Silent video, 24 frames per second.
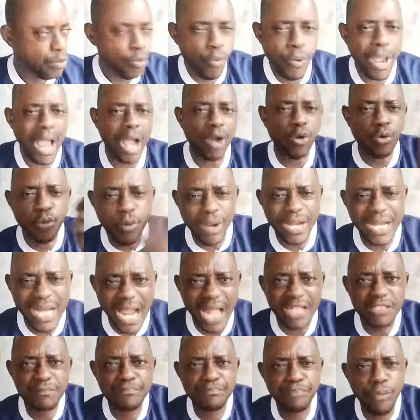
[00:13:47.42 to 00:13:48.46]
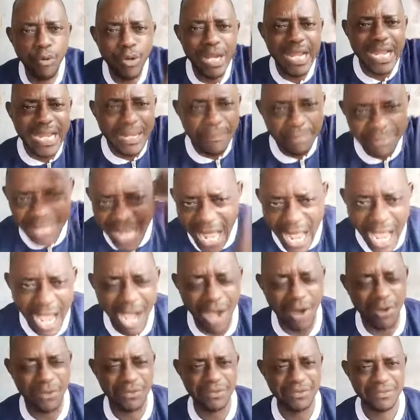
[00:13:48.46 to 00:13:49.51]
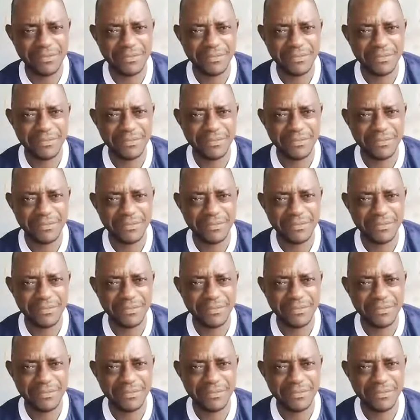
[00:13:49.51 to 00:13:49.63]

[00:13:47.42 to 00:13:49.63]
We are quick at pulling him down.